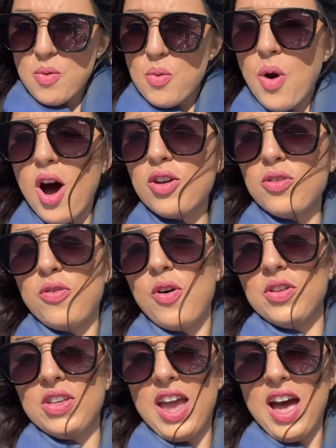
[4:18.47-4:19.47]

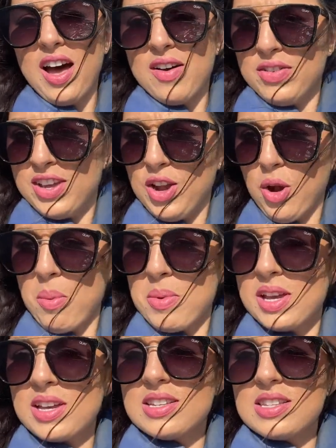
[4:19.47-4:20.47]
waterfall they have here because